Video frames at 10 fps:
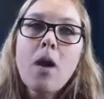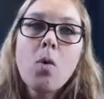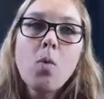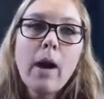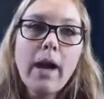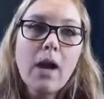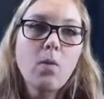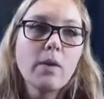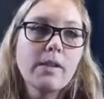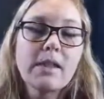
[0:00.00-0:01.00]
What I
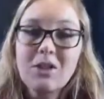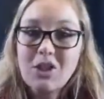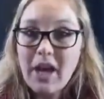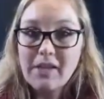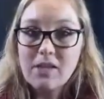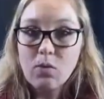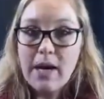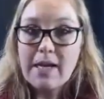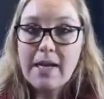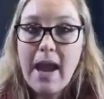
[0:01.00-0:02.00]
would suggest
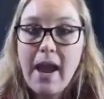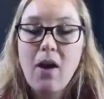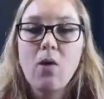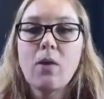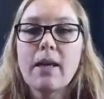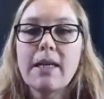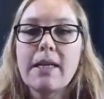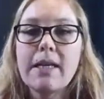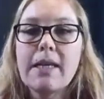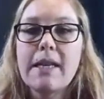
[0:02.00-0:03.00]
right now
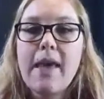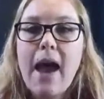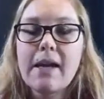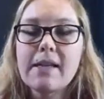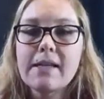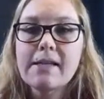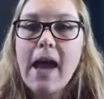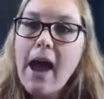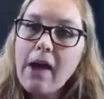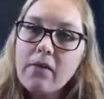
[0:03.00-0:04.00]
in that is
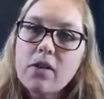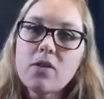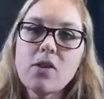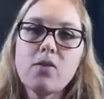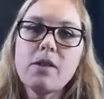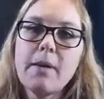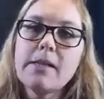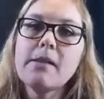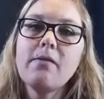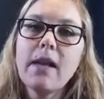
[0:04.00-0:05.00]
have a nursery
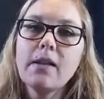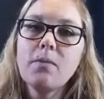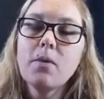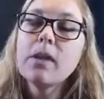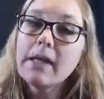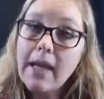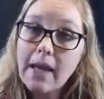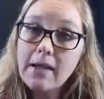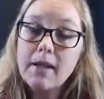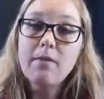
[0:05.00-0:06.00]
space available.
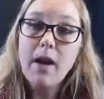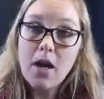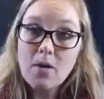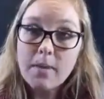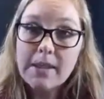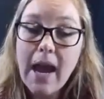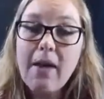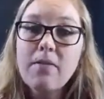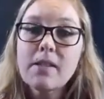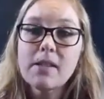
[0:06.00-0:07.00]
Again, the environment,
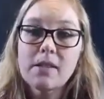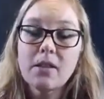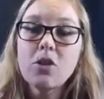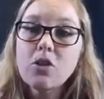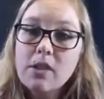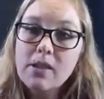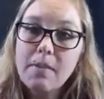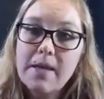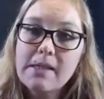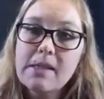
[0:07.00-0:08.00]
have this good
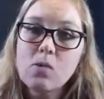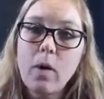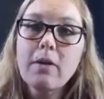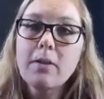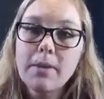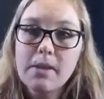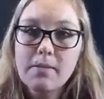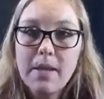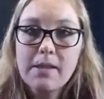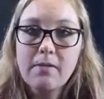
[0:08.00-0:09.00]
space, this welcoming
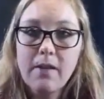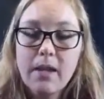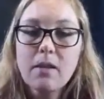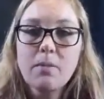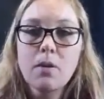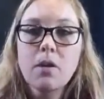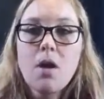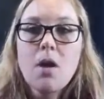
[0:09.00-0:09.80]
space available